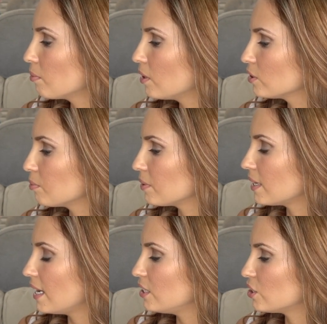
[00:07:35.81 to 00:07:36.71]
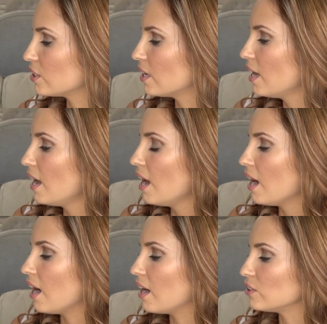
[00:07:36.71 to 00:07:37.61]
multiplication,
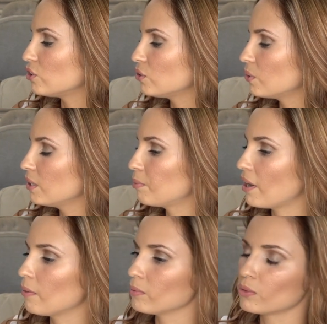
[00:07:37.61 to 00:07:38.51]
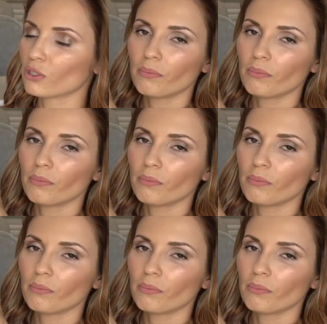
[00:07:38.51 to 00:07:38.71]
uh, story problems.